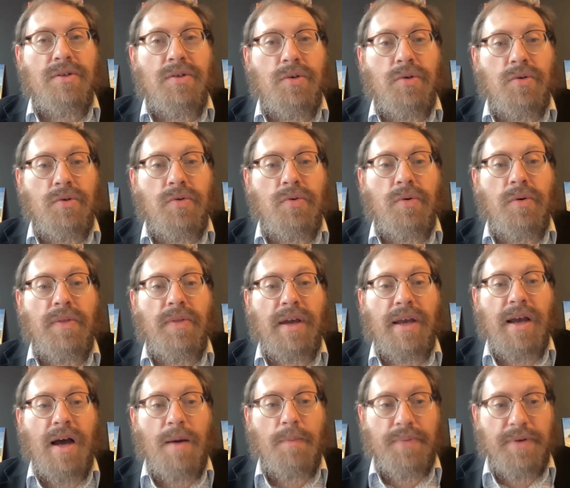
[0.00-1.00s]
to the
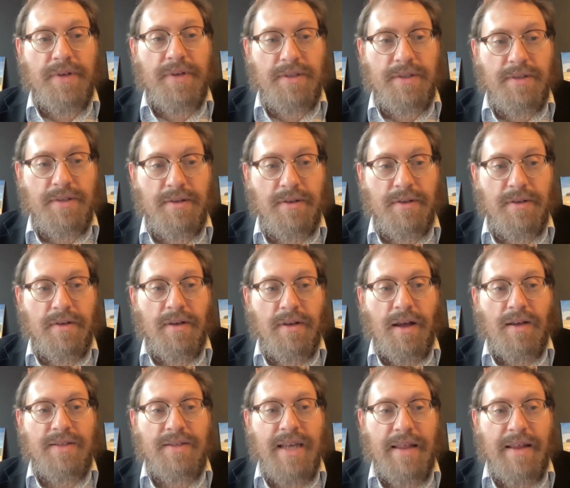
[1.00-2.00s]
compass.
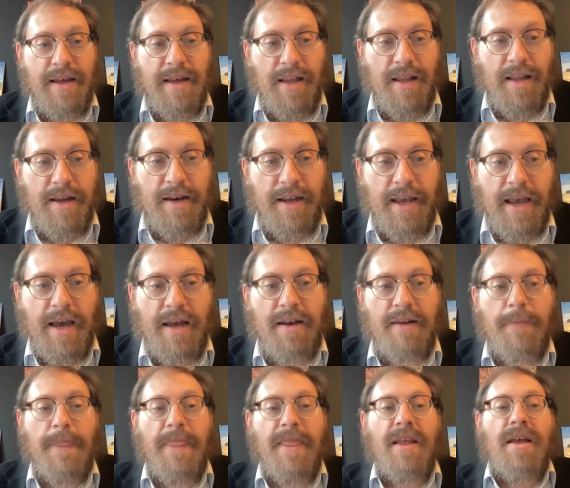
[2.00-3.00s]
I'll say that line again.
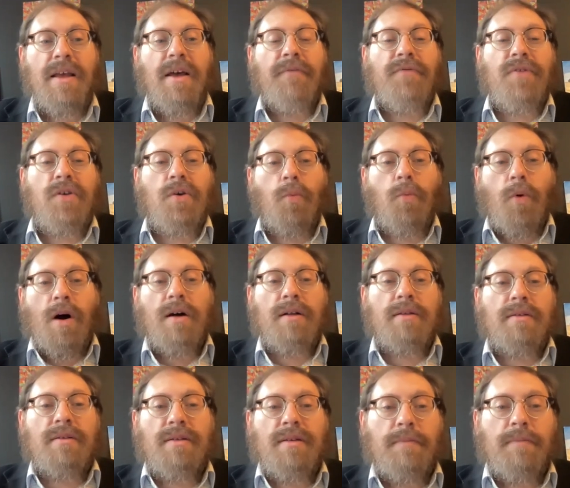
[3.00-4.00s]
If you
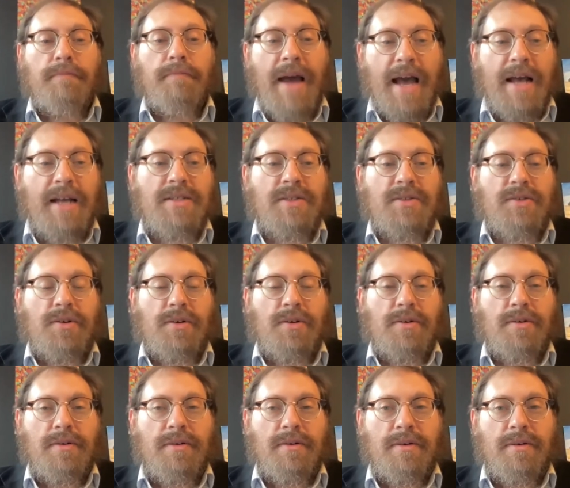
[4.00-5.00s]
want to master,